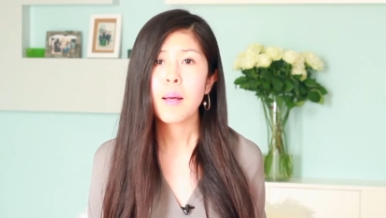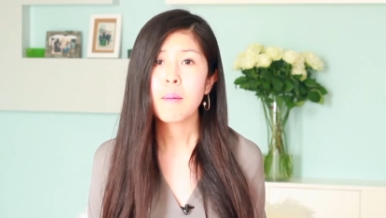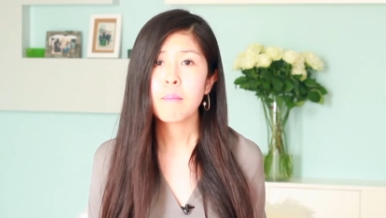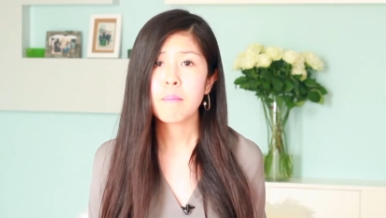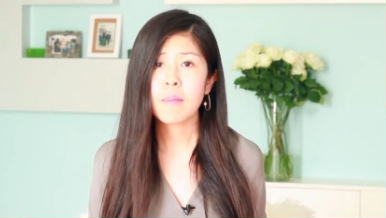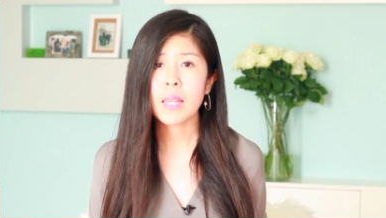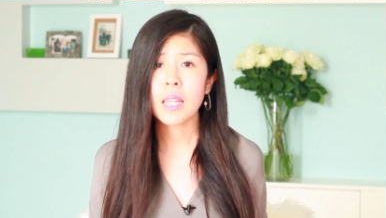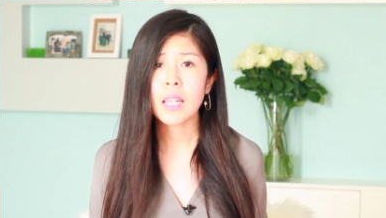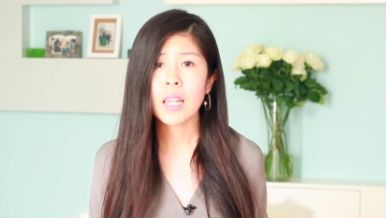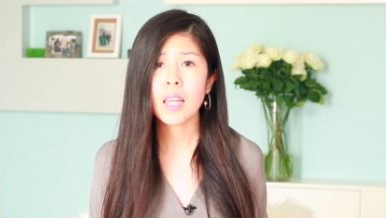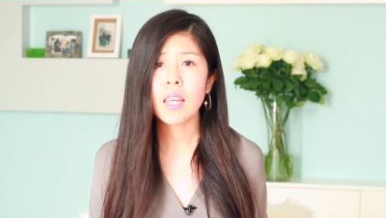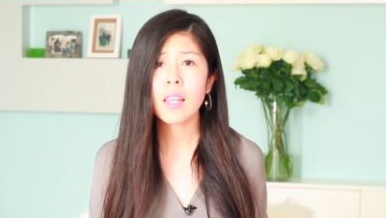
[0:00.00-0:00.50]

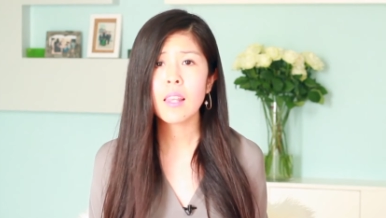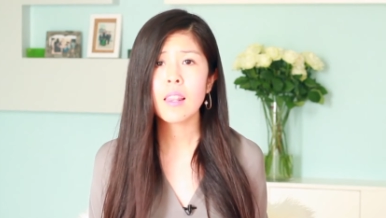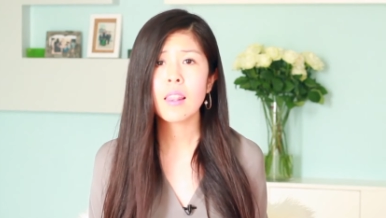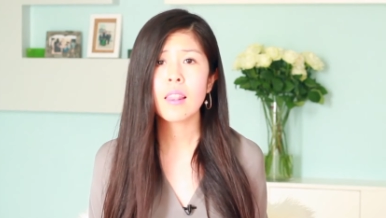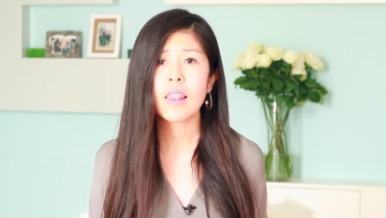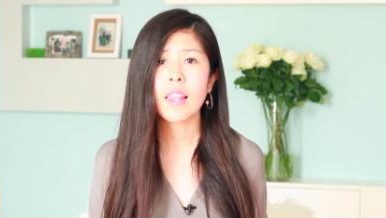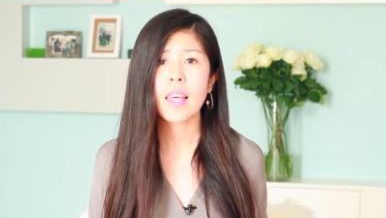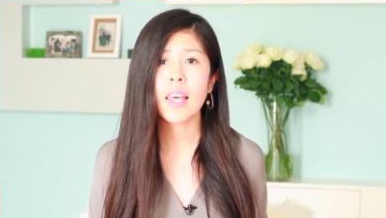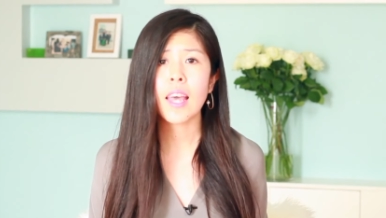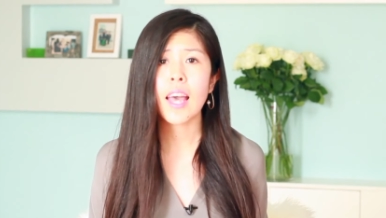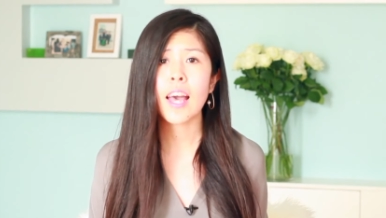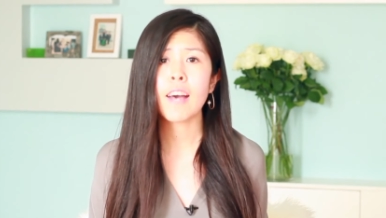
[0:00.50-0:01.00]
meaning
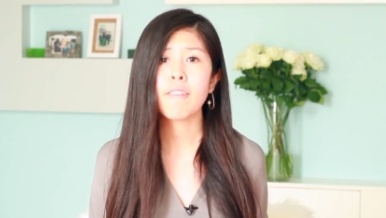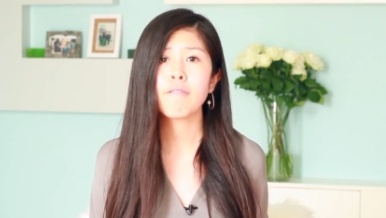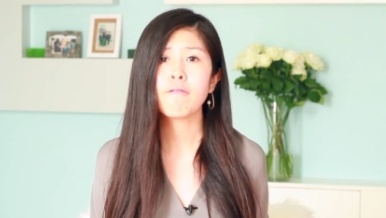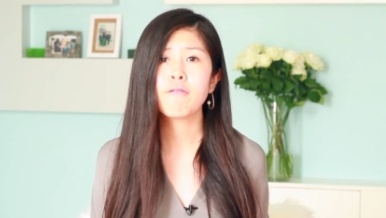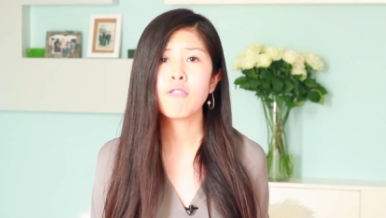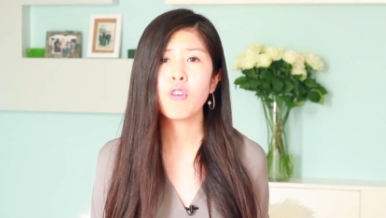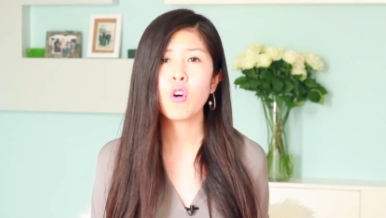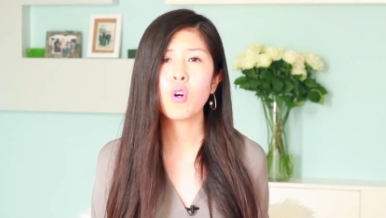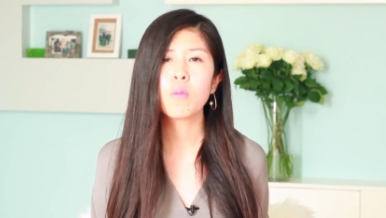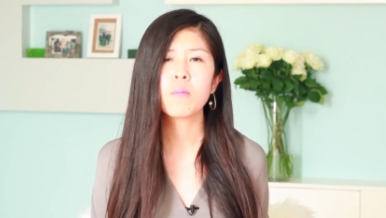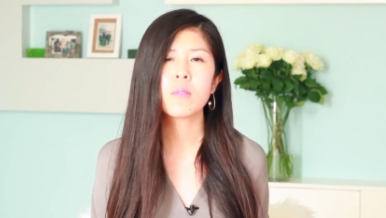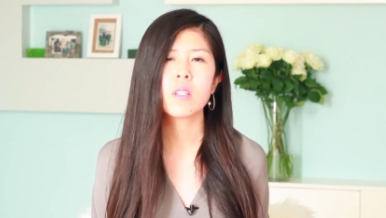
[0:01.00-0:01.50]
they have
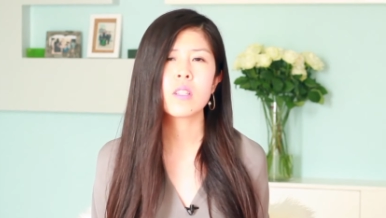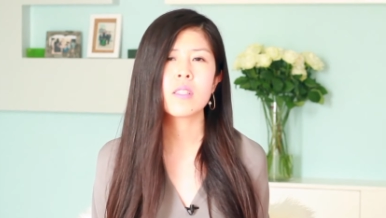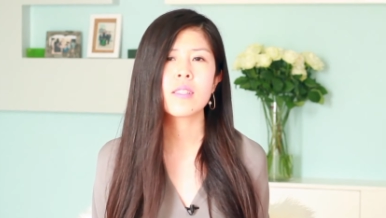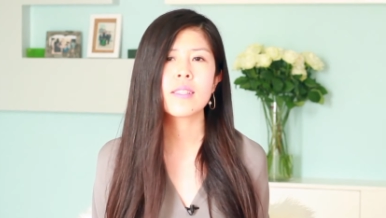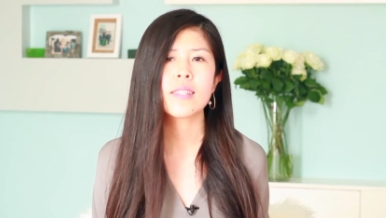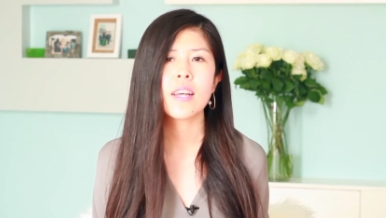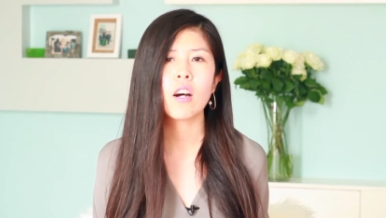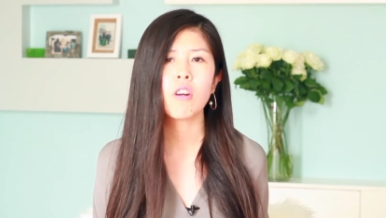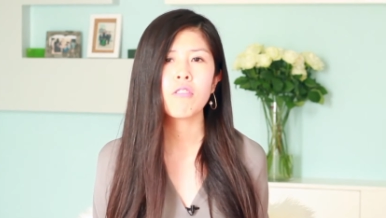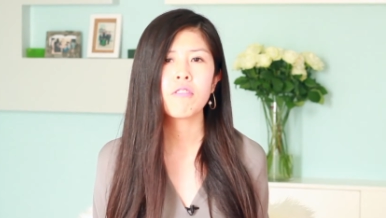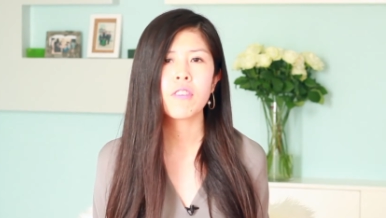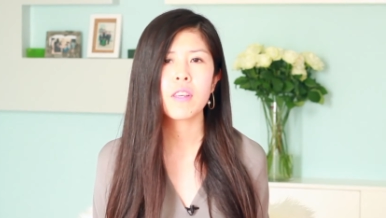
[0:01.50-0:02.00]
formed a
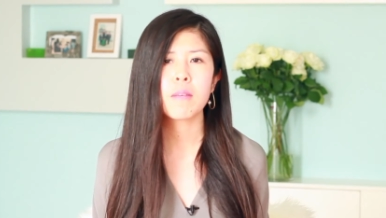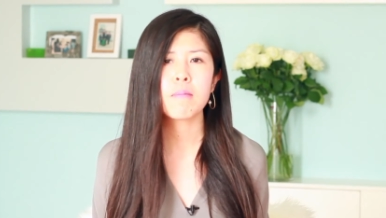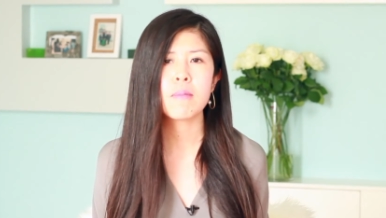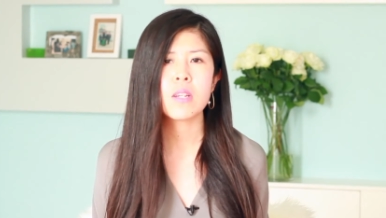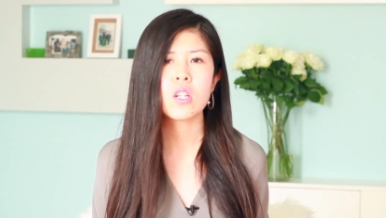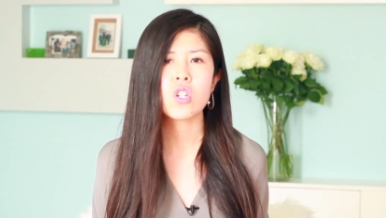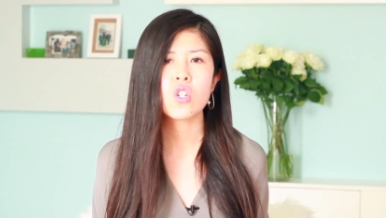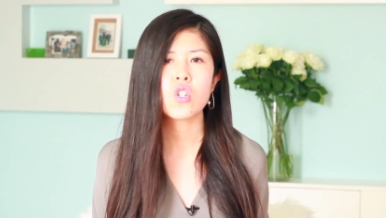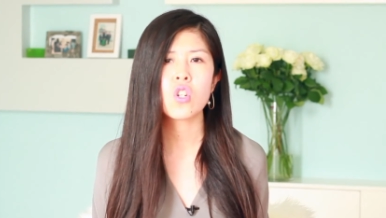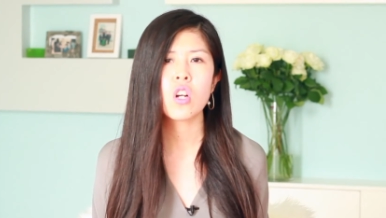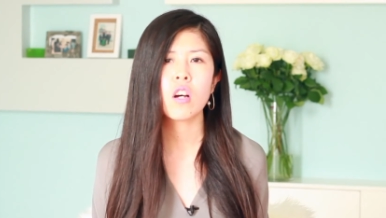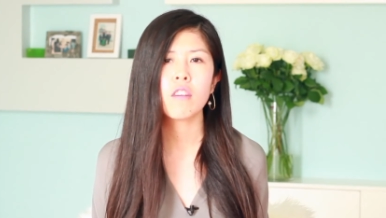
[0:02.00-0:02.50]

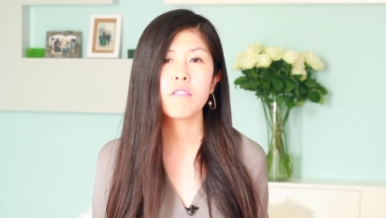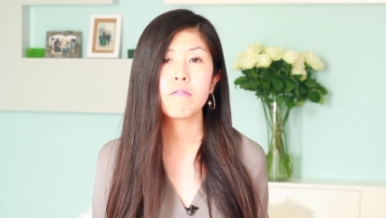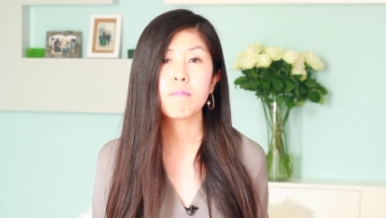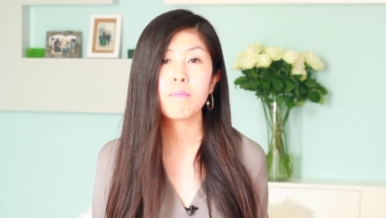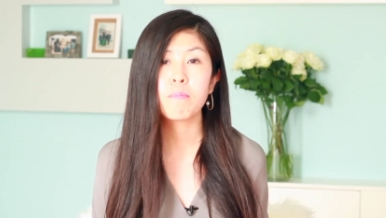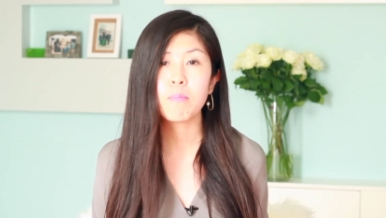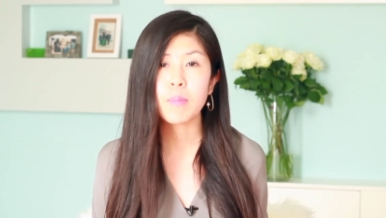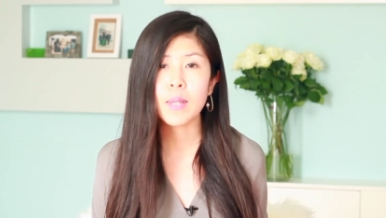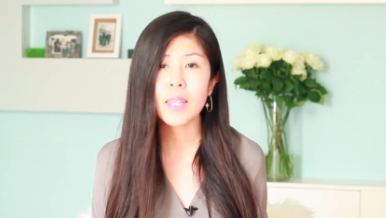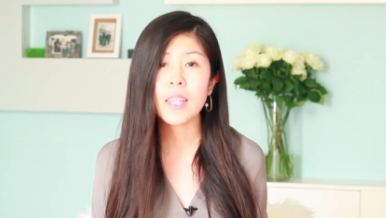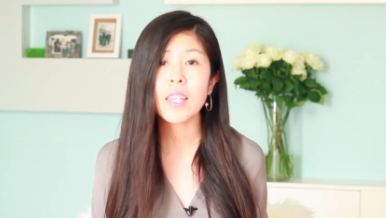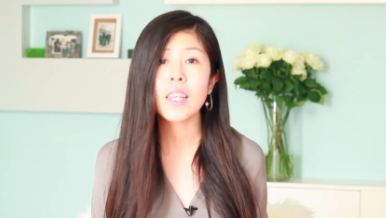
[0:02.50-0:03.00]
self-image of
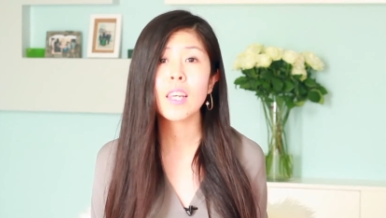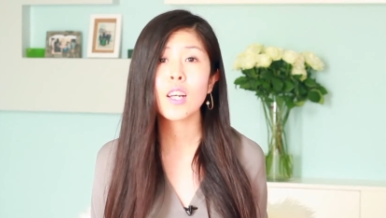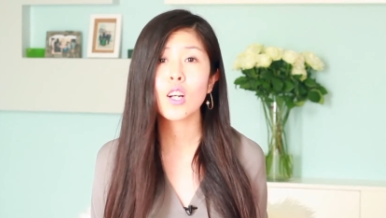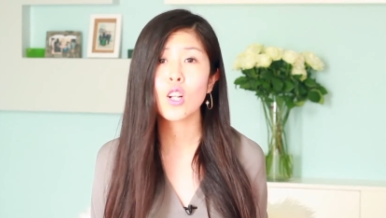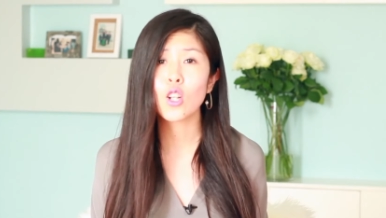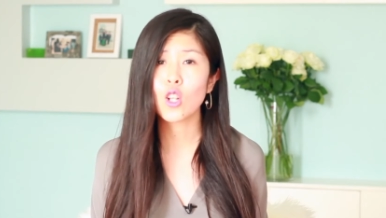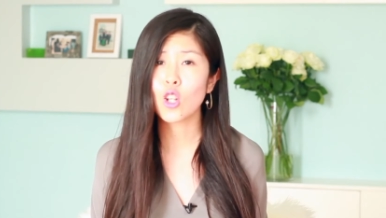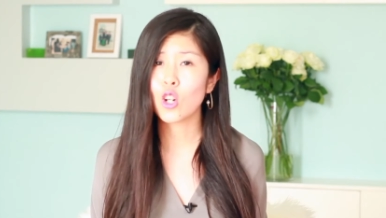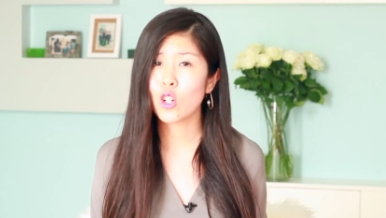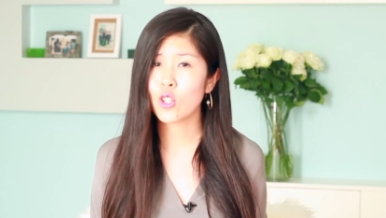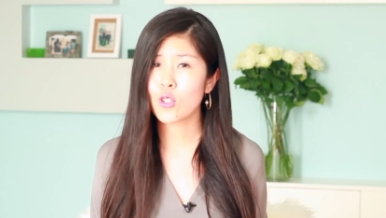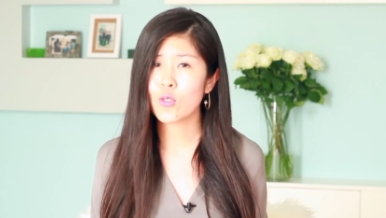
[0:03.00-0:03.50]
being a
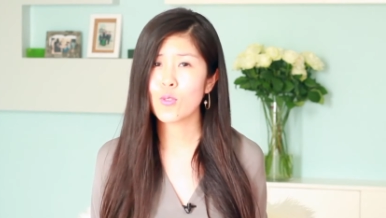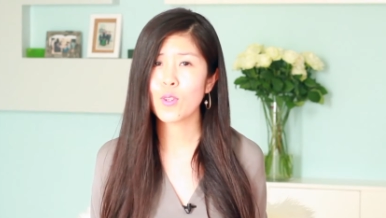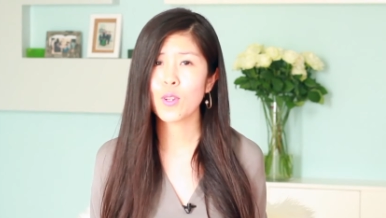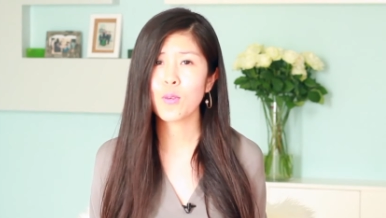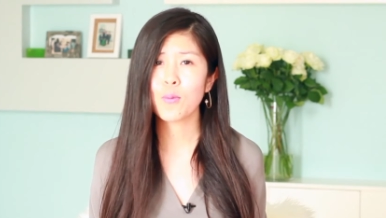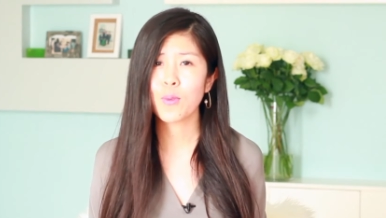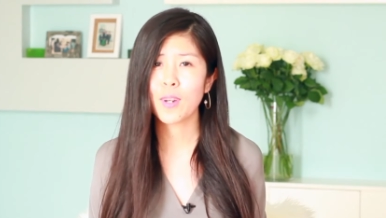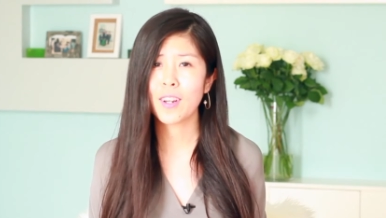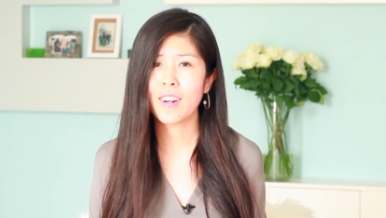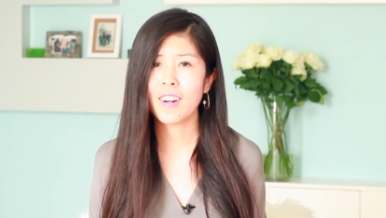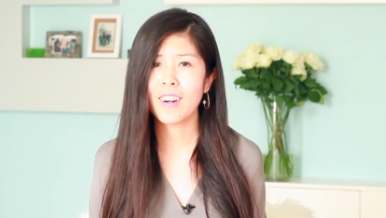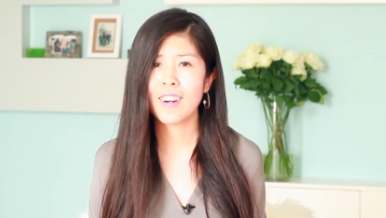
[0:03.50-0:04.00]
lottery
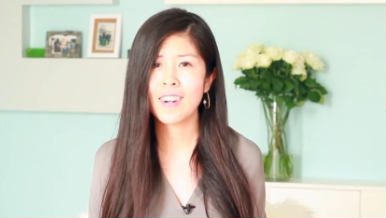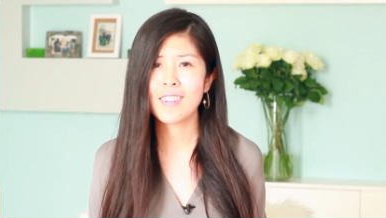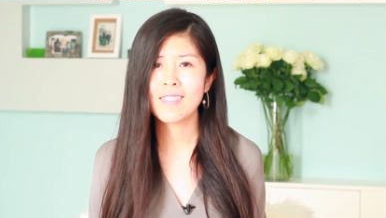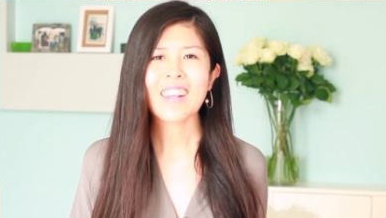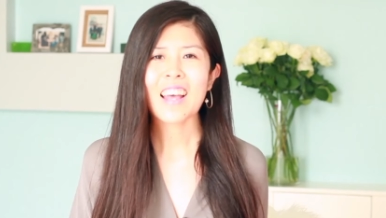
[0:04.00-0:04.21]
winner.